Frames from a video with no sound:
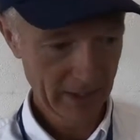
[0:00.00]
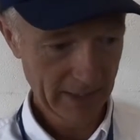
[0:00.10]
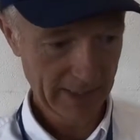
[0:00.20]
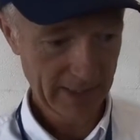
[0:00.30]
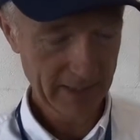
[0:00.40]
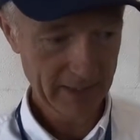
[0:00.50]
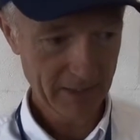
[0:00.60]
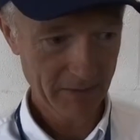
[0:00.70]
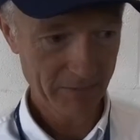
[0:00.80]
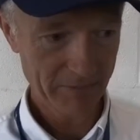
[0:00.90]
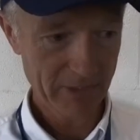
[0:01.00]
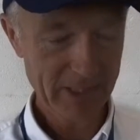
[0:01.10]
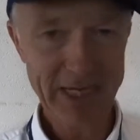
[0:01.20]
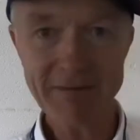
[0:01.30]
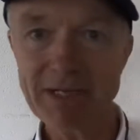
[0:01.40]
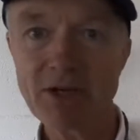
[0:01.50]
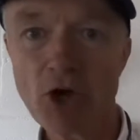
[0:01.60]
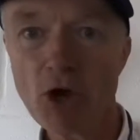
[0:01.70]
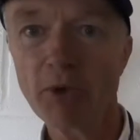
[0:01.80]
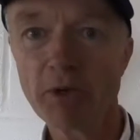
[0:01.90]
But the team didn't
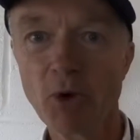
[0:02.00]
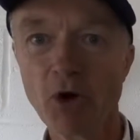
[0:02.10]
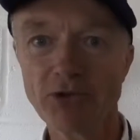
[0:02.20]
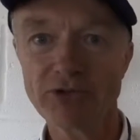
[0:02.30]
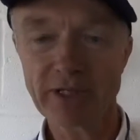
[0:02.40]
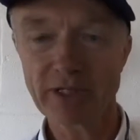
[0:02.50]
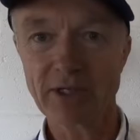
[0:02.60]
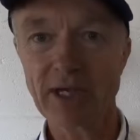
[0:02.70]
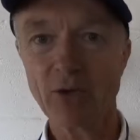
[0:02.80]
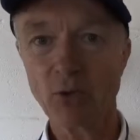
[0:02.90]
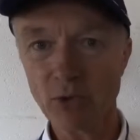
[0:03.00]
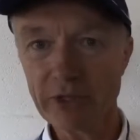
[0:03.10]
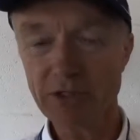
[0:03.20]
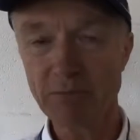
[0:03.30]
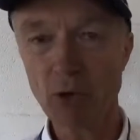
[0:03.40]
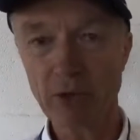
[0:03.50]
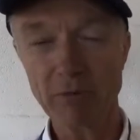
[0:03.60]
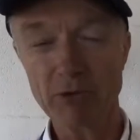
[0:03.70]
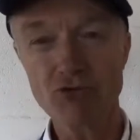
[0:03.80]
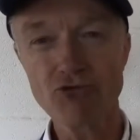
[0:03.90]
know what it was. They just had all this smoke and
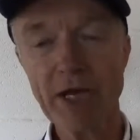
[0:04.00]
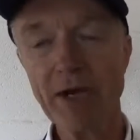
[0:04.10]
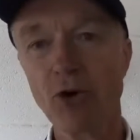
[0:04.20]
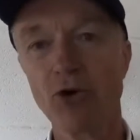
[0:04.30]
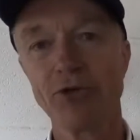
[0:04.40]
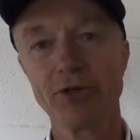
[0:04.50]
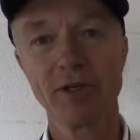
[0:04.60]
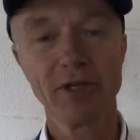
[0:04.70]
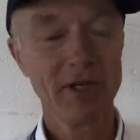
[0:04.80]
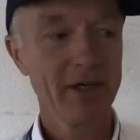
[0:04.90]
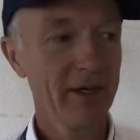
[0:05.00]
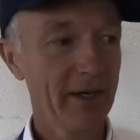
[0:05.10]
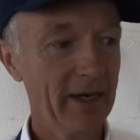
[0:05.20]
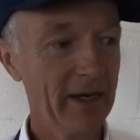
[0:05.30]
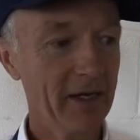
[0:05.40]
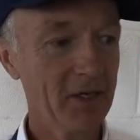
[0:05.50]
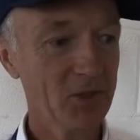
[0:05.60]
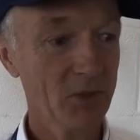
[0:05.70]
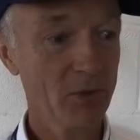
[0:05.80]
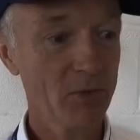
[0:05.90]
it was red hot.
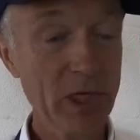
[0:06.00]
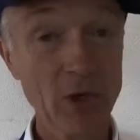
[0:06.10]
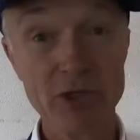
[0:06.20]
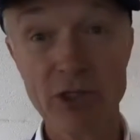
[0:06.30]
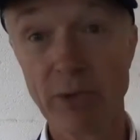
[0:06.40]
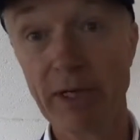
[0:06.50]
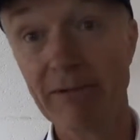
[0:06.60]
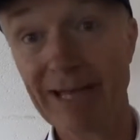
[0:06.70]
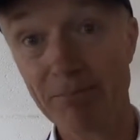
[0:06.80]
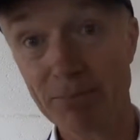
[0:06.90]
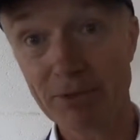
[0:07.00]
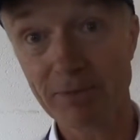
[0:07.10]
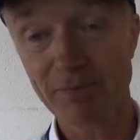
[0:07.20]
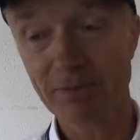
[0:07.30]
So we lost 12 laps.